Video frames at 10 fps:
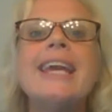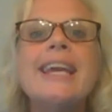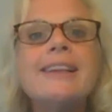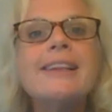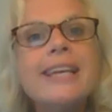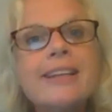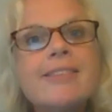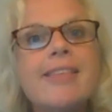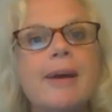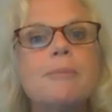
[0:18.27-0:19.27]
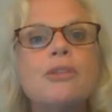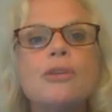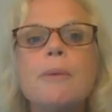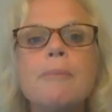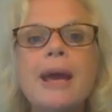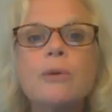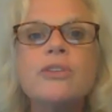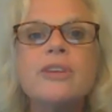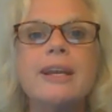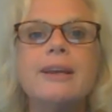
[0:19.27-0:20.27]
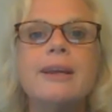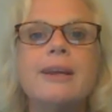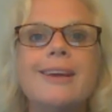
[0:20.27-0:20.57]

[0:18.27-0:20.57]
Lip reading: He leads them to a mountain.